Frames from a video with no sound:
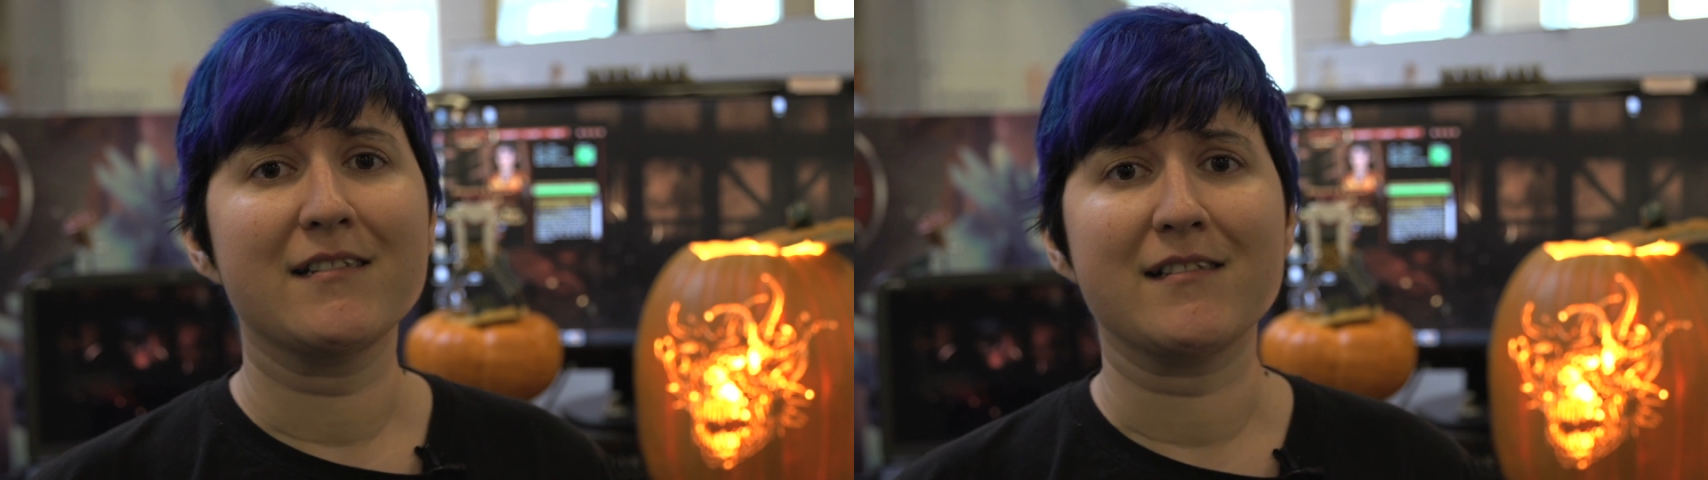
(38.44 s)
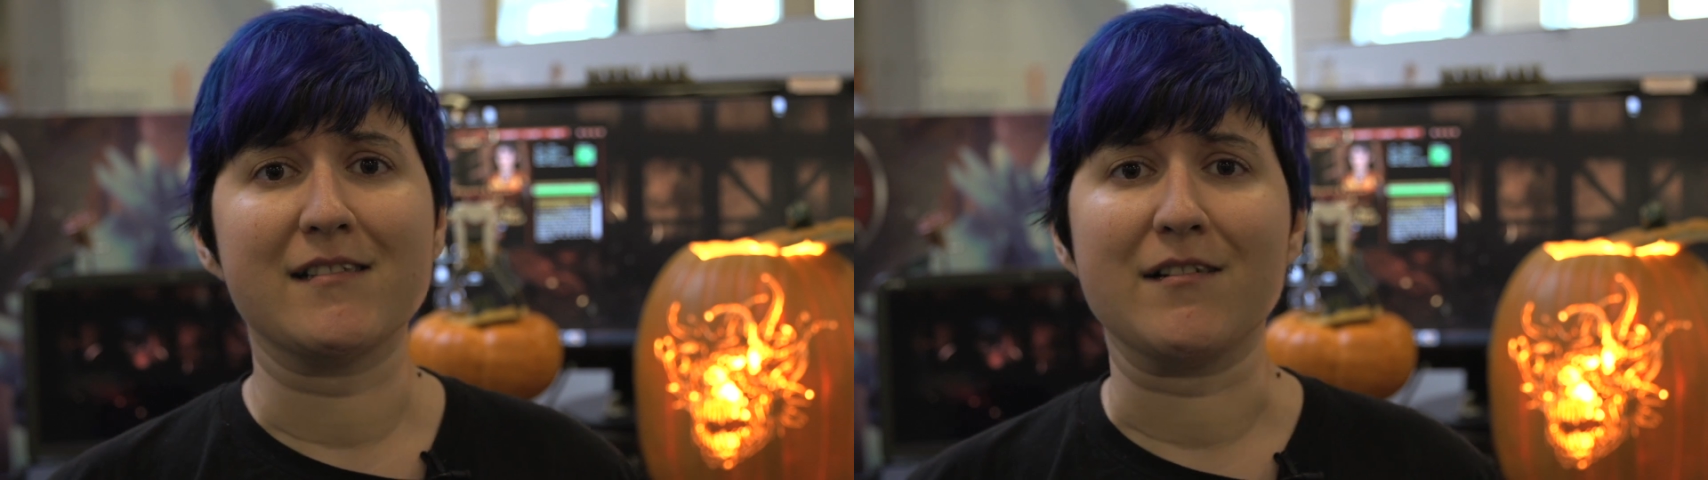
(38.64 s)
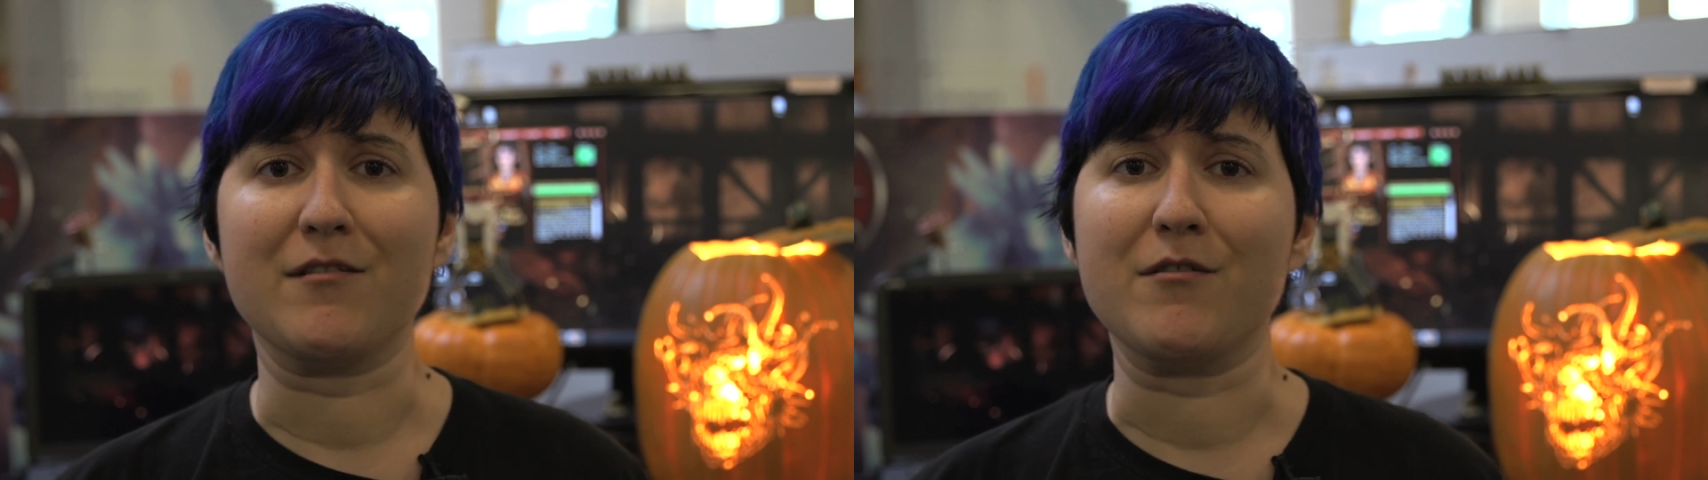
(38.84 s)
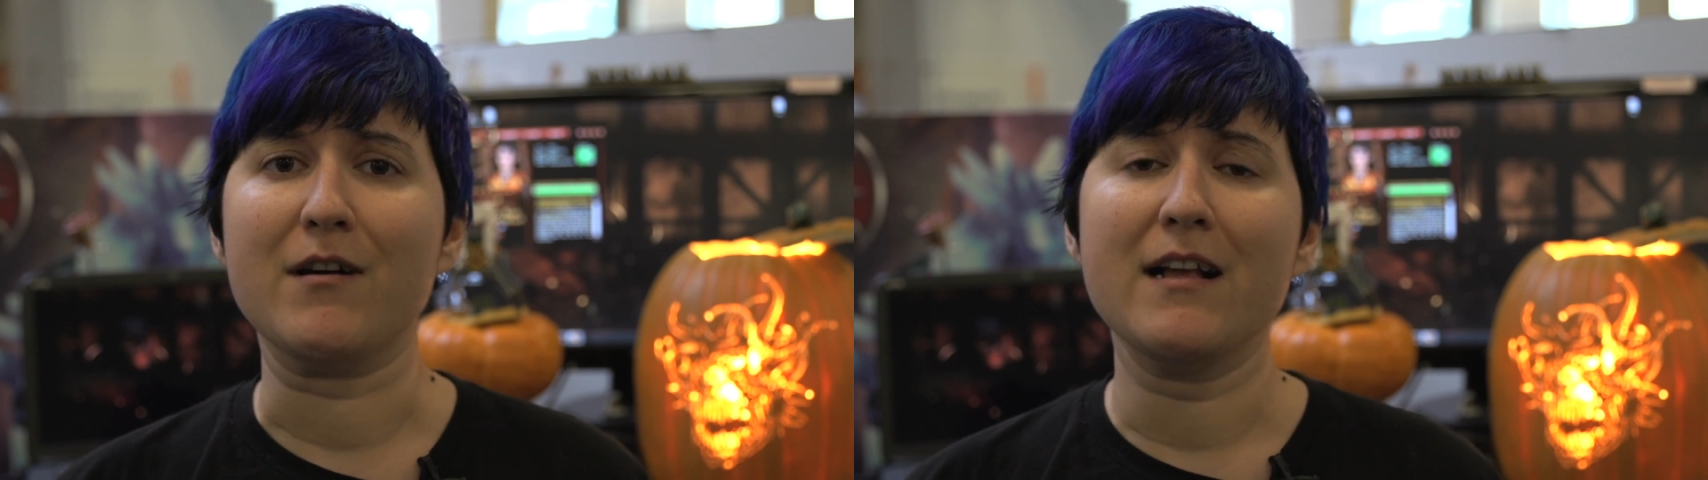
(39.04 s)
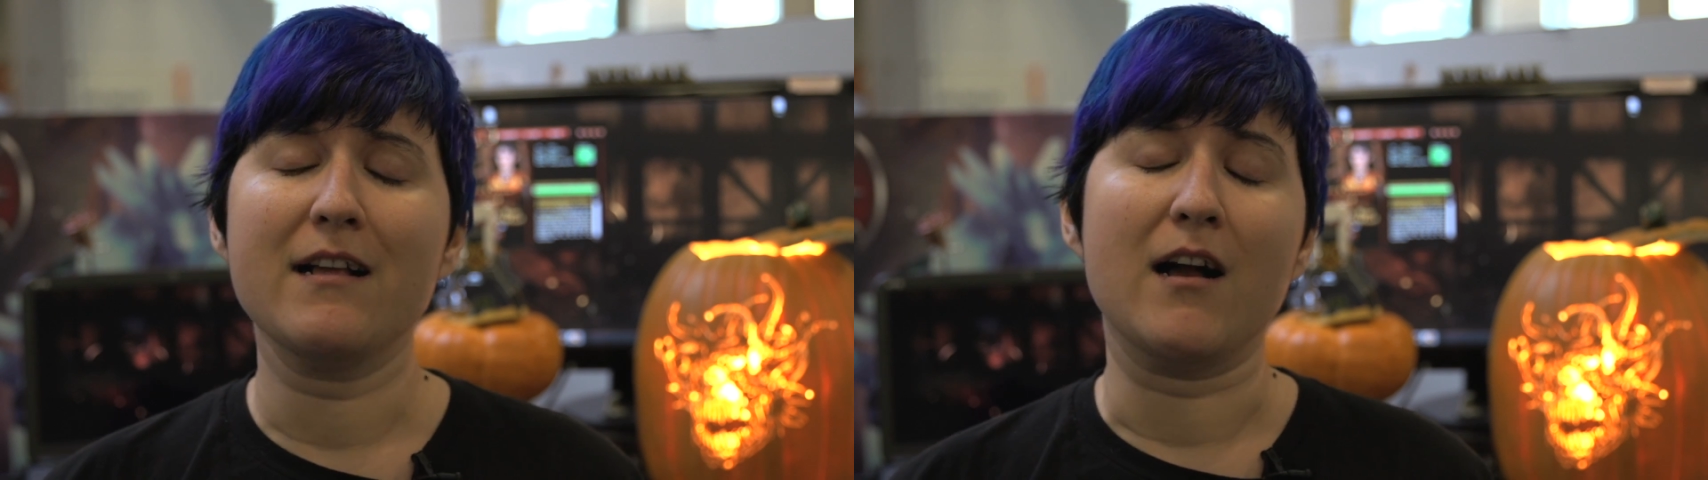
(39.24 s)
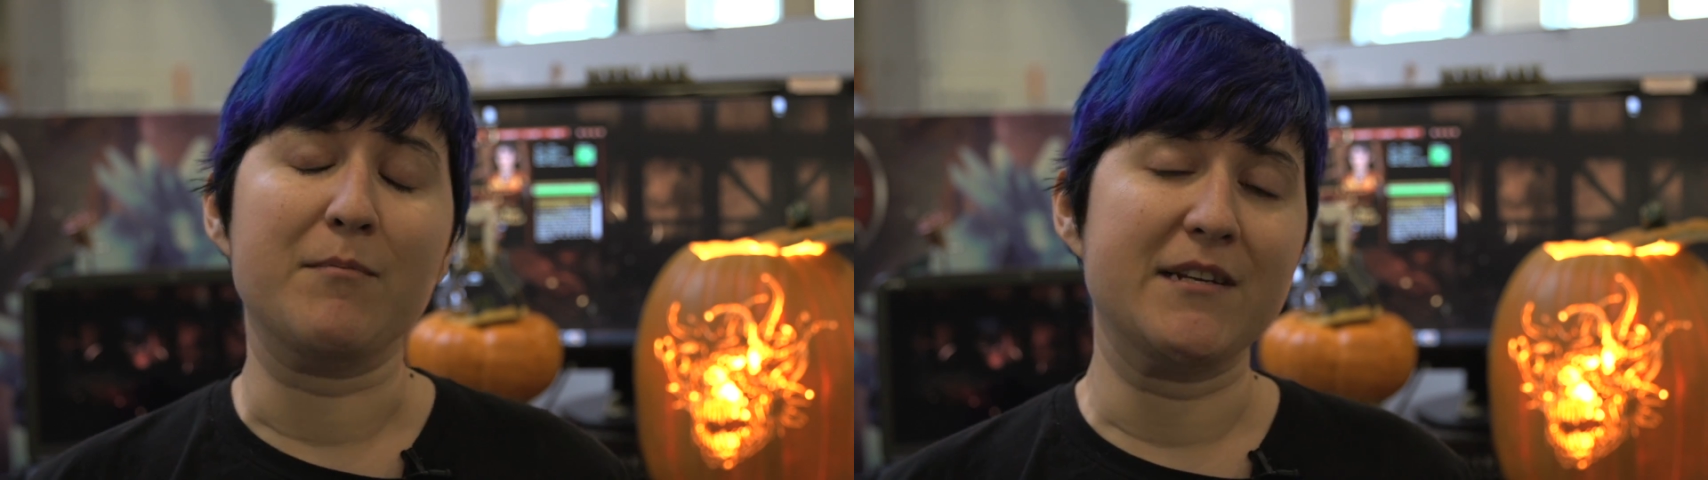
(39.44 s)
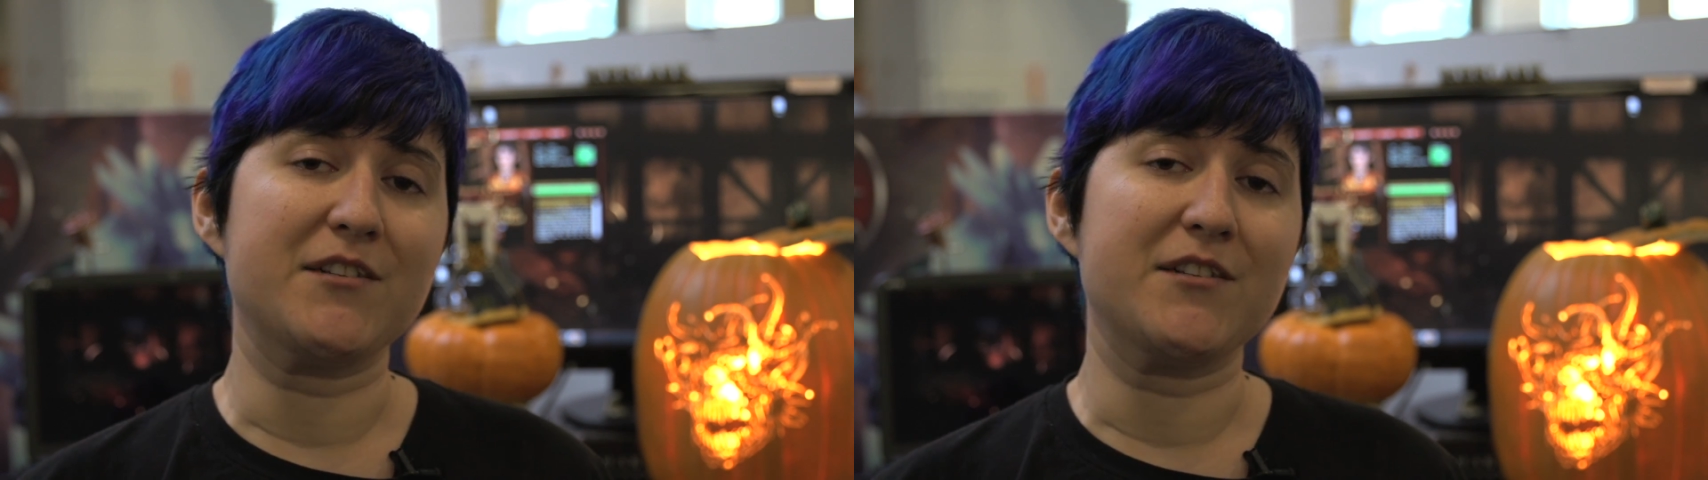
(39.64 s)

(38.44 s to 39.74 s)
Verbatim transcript: So update